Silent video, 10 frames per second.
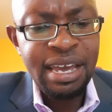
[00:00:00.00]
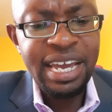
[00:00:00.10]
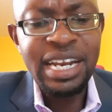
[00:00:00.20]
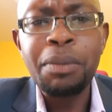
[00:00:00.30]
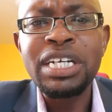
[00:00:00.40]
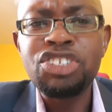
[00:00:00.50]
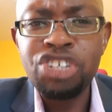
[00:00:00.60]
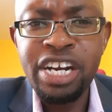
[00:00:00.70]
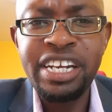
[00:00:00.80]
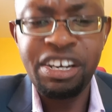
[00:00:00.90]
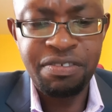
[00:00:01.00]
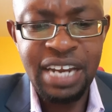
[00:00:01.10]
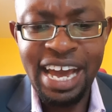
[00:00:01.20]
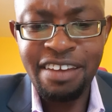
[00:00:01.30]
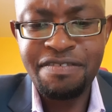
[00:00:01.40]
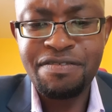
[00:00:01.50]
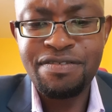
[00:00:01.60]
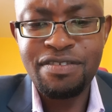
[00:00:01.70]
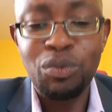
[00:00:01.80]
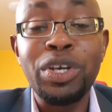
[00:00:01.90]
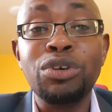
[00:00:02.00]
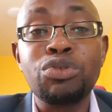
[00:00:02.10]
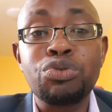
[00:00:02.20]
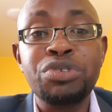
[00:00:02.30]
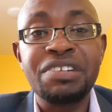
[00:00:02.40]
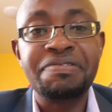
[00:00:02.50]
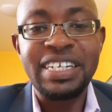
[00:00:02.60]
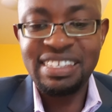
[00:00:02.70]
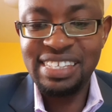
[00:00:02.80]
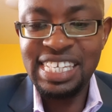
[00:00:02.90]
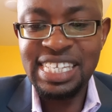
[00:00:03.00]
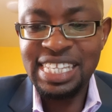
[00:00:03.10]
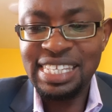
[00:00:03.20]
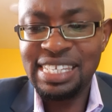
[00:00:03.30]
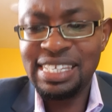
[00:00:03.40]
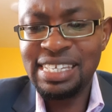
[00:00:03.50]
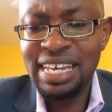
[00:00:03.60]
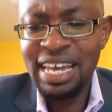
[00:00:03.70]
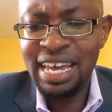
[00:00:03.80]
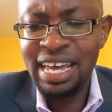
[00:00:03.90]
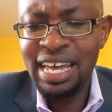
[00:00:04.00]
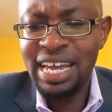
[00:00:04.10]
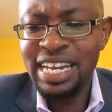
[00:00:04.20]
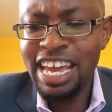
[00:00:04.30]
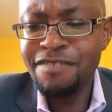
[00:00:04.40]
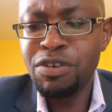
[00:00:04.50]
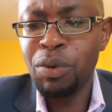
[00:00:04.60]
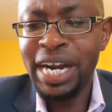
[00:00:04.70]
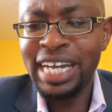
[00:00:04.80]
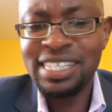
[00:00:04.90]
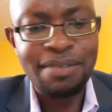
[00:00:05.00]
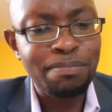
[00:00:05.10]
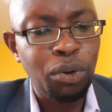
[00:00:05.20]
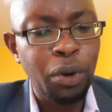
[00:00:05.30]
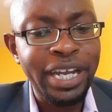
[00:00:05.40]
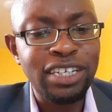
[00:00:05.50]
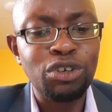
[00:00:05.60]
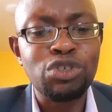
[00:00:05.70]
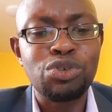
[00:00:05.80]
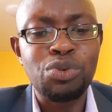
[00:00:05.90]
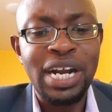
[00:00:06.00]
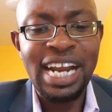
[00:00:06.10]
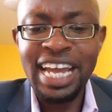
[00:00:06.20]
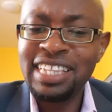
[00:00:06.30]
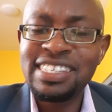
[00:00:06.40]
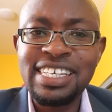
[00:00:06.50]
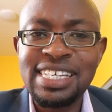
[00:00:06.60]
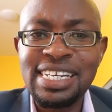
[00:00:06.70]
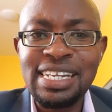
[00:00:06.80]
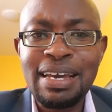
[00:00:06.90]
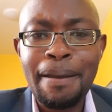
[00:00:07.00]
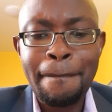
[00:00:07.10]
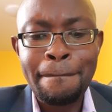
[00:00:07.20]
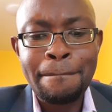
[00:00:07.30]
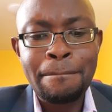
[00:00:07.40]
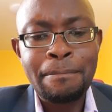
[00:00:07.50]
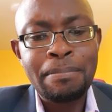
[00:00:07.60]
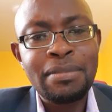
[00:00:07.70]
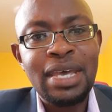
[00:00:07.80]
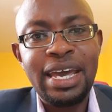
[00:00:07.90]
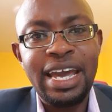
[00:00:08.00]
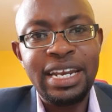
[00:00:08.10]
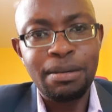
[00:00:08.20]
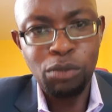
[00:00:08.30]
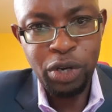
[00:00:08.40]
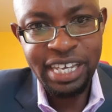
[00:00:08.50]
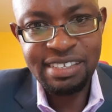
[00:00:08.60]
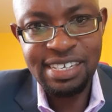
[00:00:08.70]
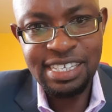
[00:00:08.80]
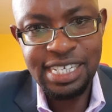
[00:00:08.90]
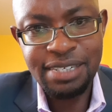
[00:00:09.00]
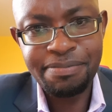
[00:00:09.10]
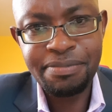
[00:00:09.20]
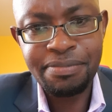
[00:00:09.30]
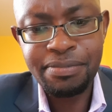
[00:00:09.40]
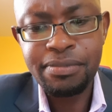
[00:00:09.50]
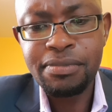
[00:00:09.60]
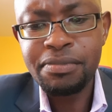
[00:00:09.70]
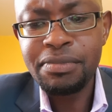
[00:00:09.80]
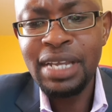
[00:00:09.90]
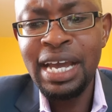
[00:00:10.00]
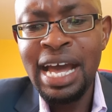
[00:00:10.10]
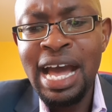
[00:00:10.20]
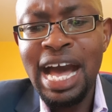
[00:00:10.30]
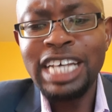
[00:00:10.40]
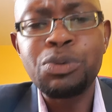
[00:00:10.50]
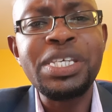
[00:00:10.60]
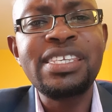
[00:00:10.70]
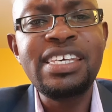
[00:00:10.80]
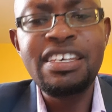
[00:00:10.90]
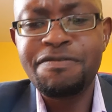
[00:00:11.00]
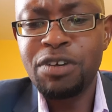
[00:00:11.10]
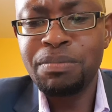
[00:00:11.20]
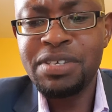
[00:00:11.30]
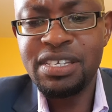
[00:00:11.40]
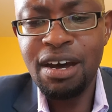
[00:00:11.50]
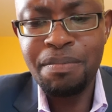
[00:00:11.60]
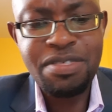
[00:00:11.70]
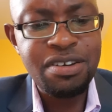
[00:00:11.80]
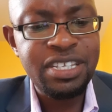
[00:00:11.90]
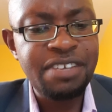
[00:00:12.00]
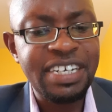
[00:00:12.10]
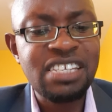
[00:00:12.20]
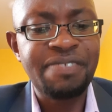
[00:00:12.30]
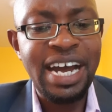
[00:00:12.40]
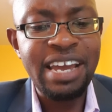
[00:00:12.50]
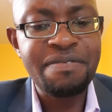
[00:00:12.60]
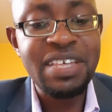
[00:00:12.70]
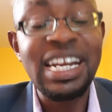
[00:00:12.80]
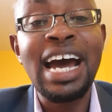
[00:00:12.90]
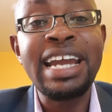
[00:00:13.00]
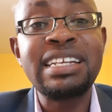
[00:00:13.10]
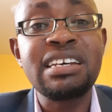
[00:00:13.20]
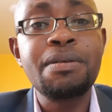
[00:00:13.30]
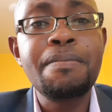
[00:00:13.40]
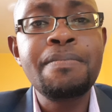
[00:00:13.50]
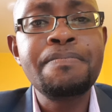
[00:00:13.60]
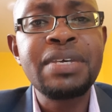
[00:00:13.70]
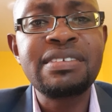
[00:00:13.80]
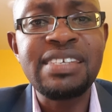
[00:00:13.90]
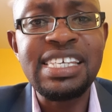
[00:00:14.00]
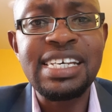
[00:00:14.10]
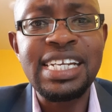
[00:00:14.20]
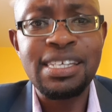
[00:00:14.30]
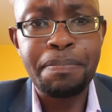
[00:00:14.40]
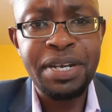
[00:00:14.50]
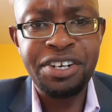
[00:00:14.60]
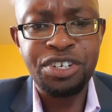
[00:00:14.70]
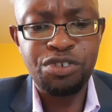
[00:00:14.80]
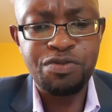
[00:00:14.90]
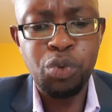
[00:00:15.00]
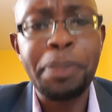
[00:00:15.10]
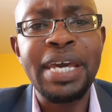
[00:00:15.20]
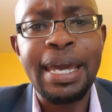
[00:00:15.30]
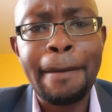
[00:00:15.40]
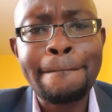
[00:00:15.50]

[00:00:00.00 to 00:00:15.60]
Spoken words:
In our journey of life, we go through different seasons, and everyone at some point goes through a night season and a morning season. As we see from Psalm 30 verse 5, the night season is a period of weeping.